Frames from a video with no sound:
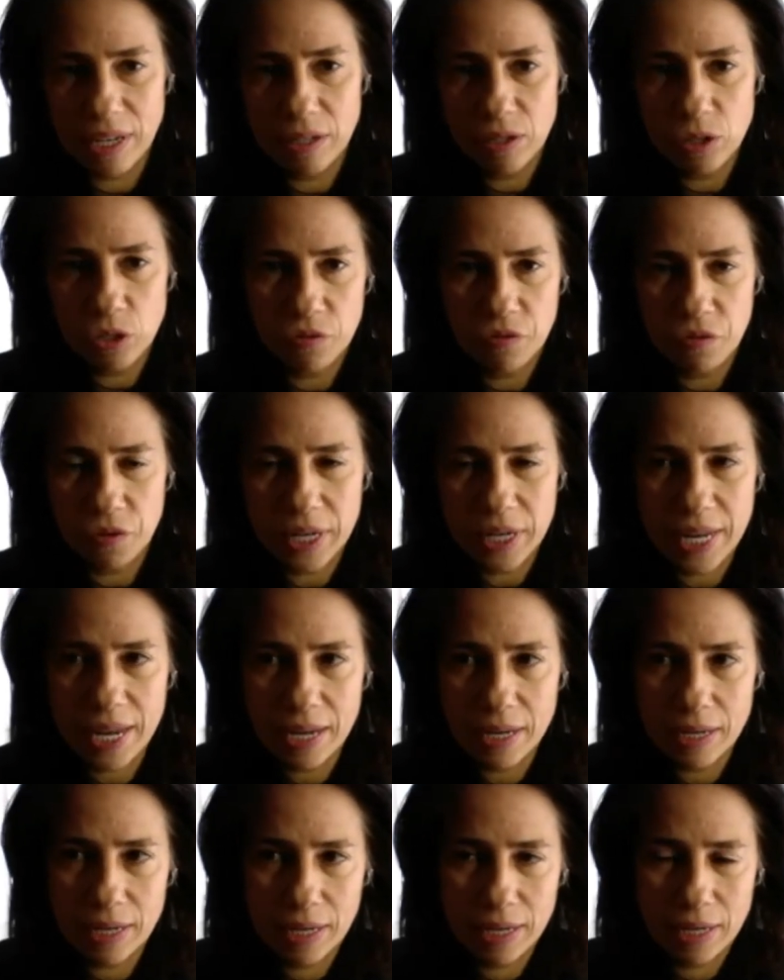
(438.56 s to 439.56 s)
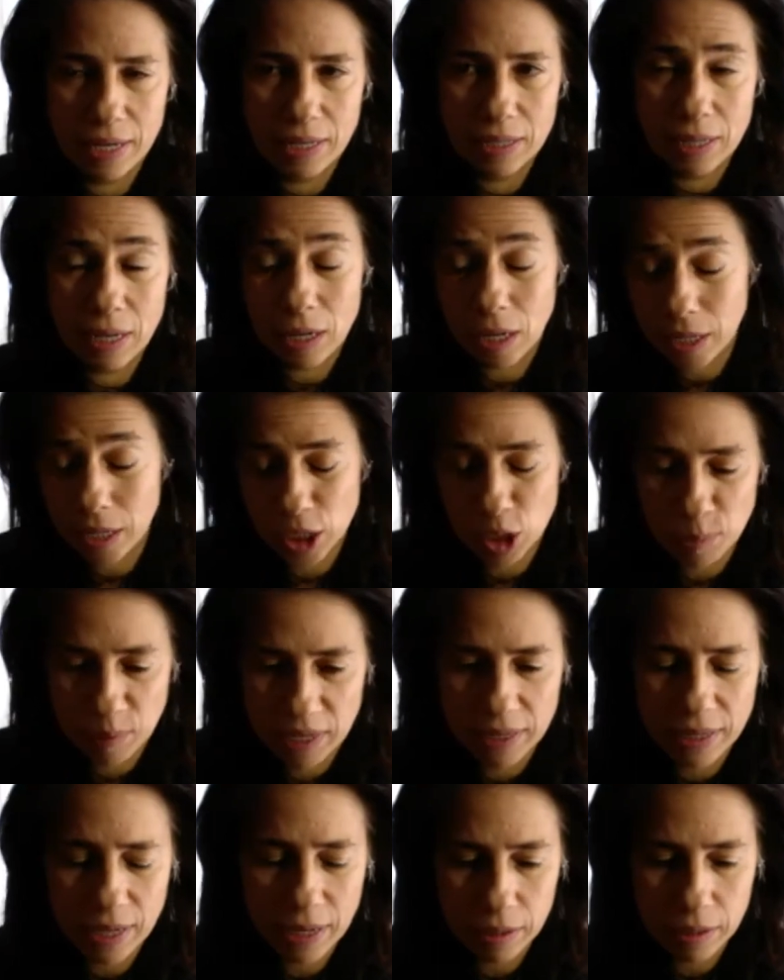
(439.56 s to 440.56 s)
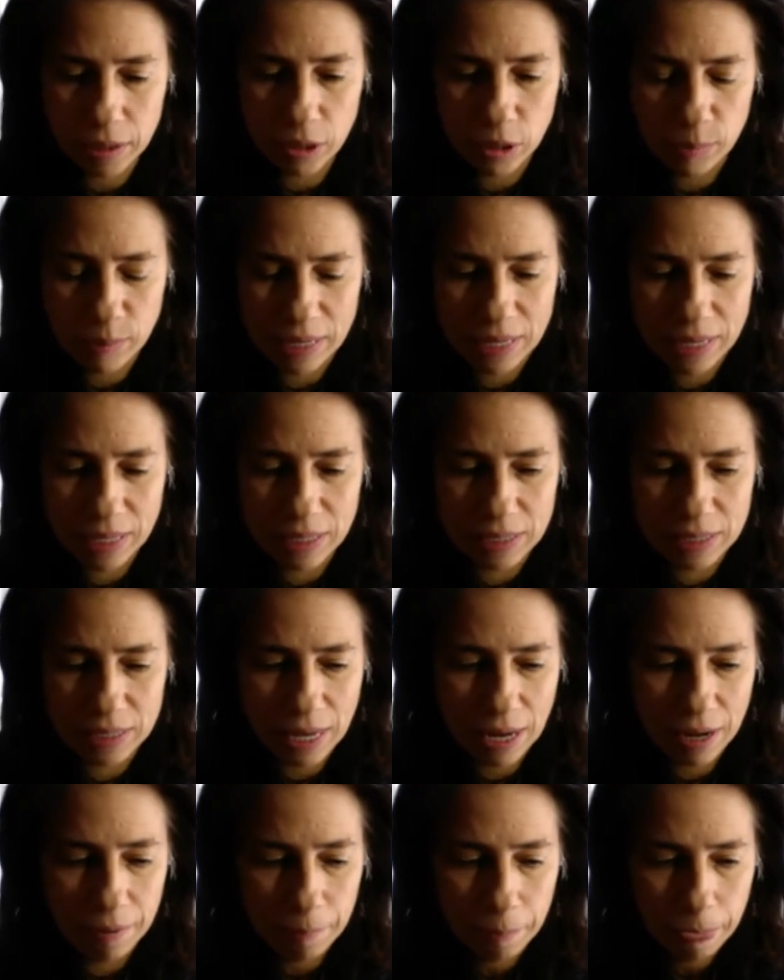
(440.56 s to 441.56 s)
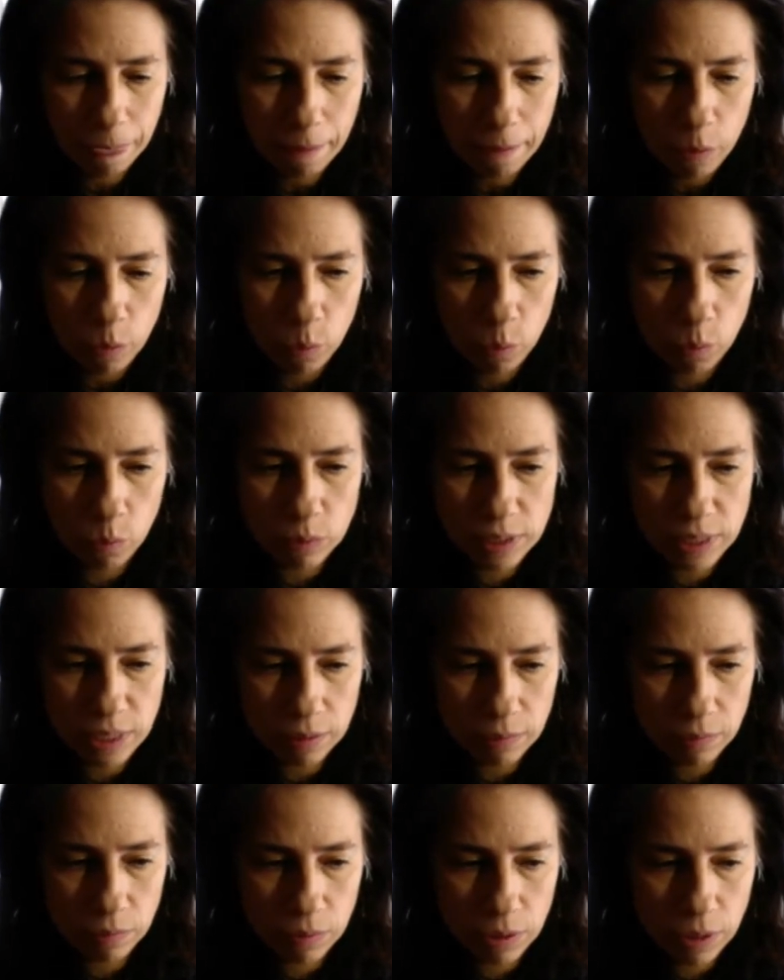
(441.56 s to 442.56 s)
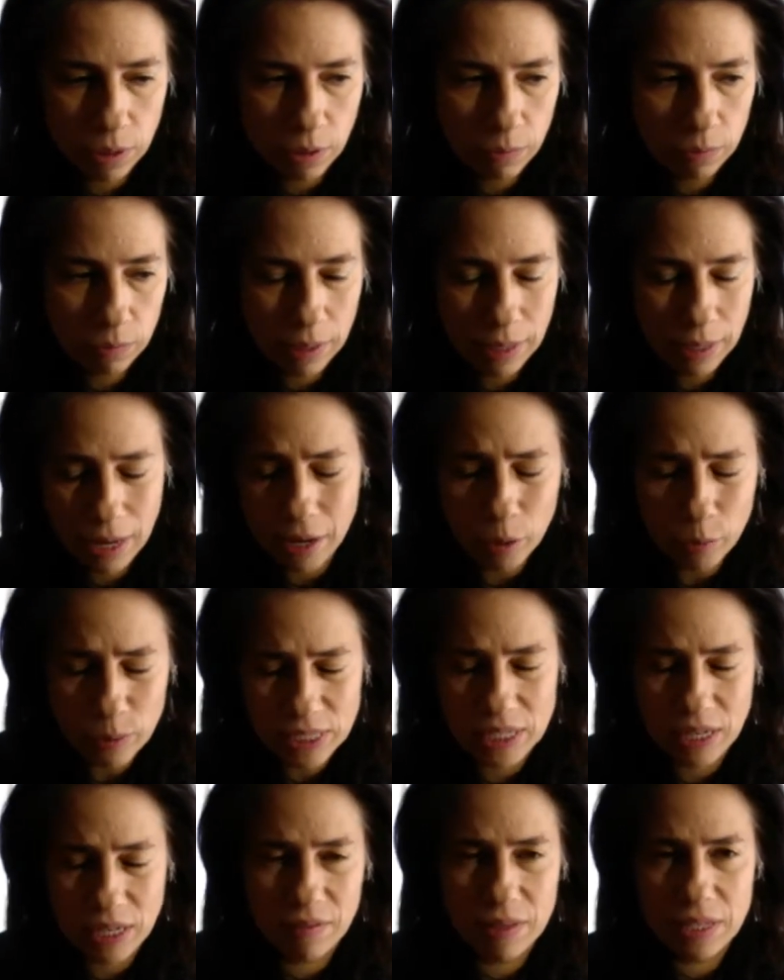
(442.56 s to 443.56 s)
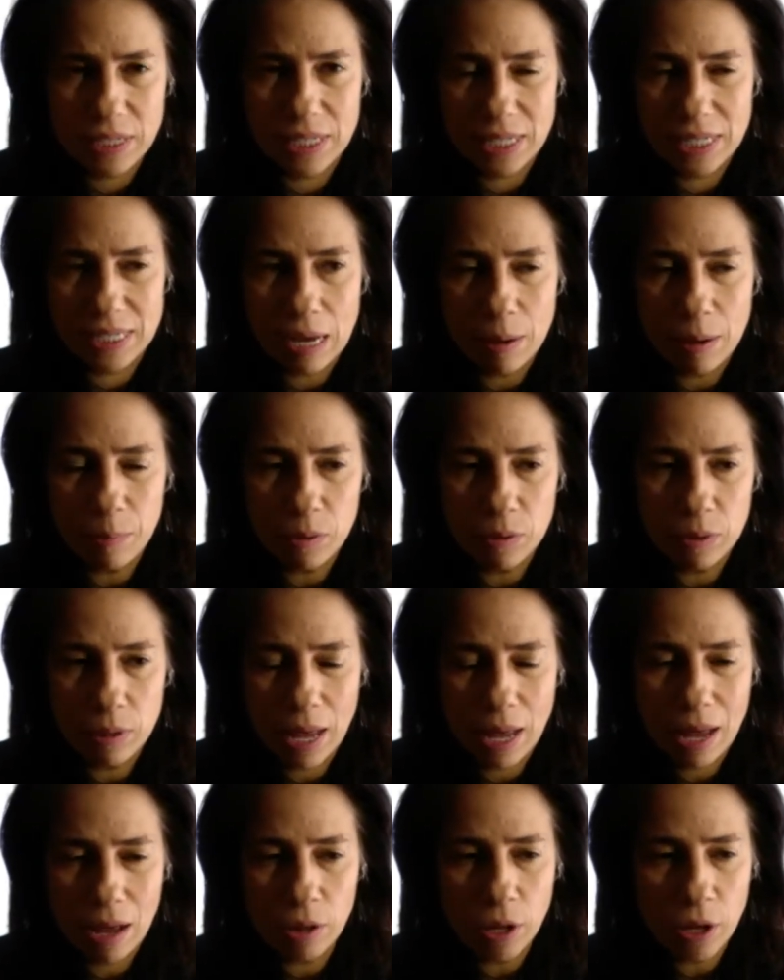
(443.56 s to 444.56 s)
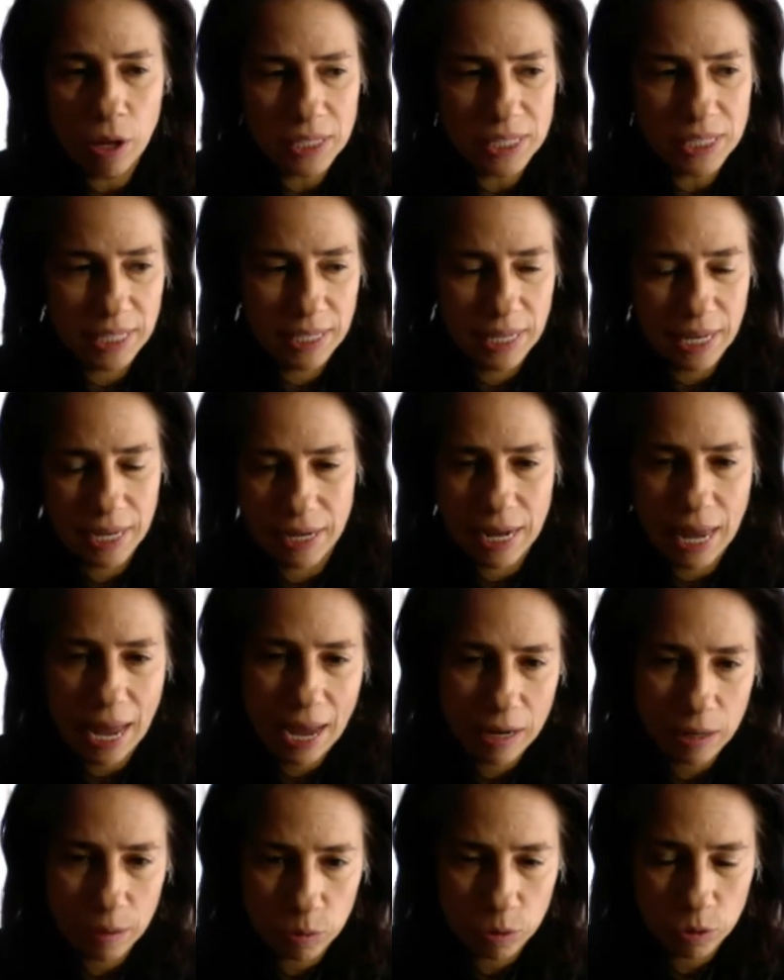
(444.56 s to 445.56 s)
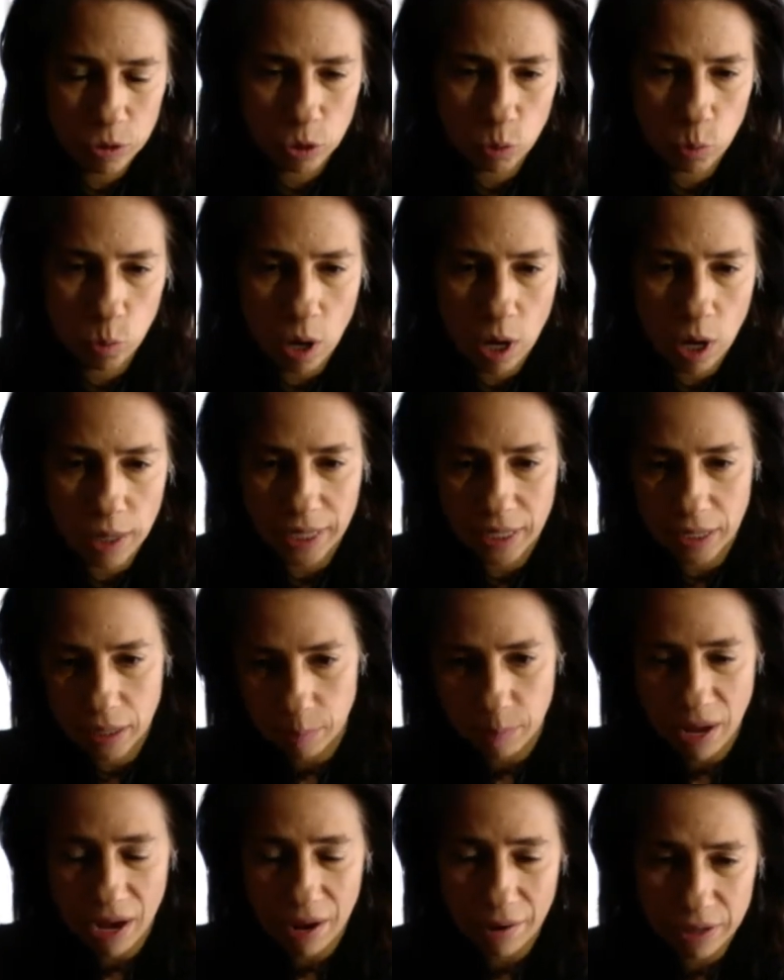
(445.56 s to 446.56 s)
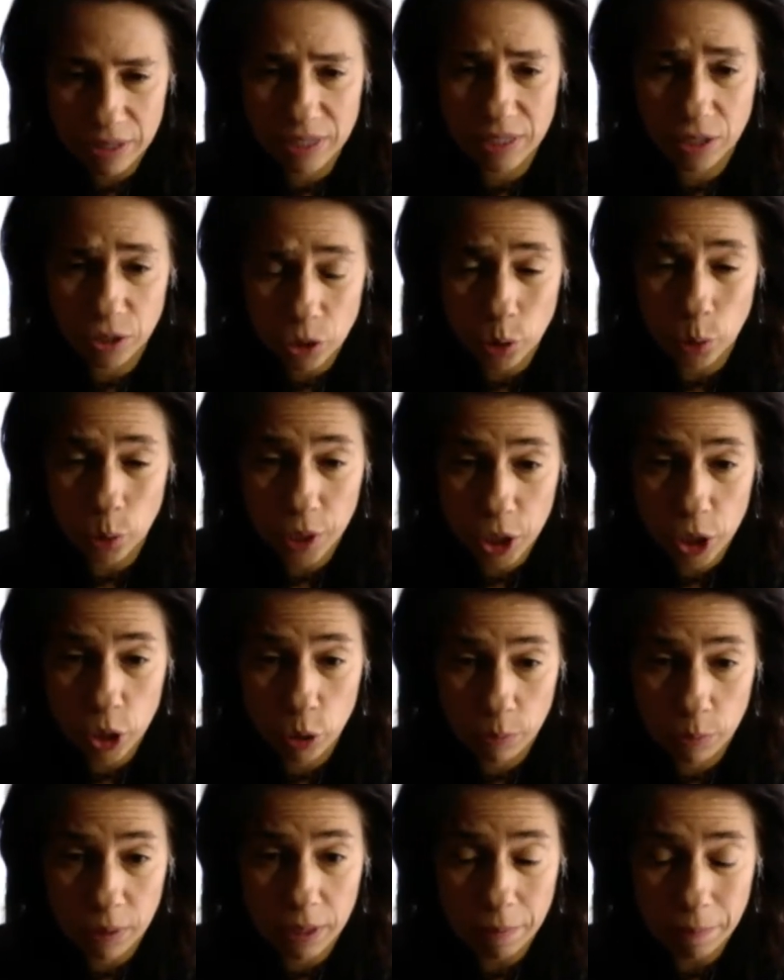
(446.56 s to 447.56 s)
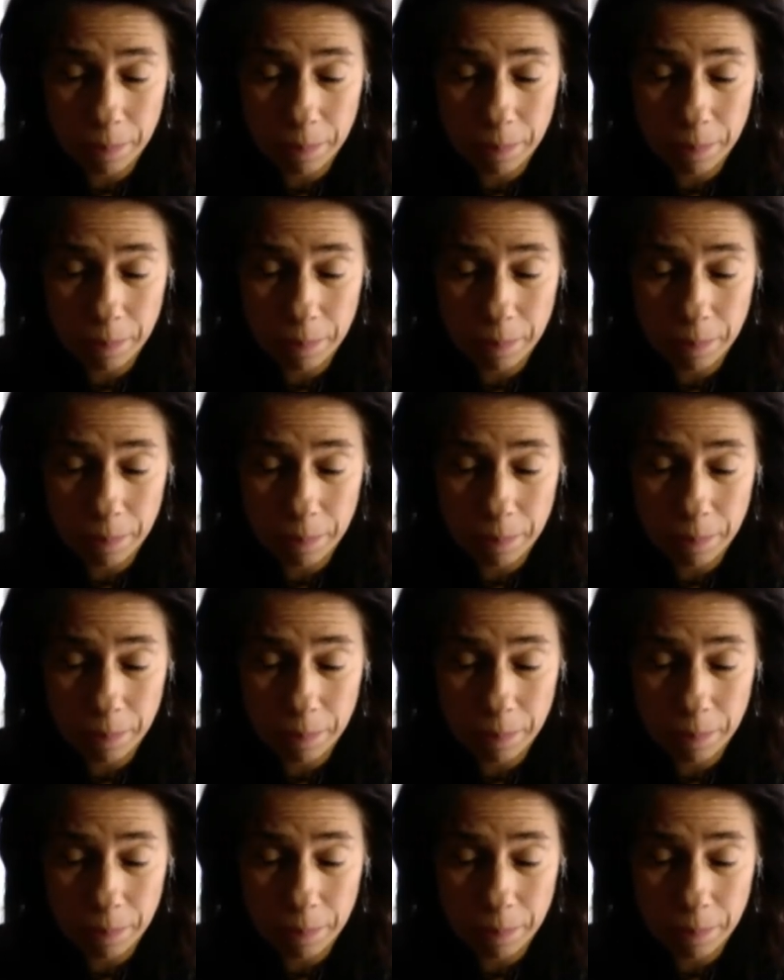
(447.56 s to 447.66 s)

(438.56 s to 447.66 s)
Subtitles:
forget is, and I'll explain that a little bit, is that, and I always give this example: how long does it take an animal to walk in comparison to a human?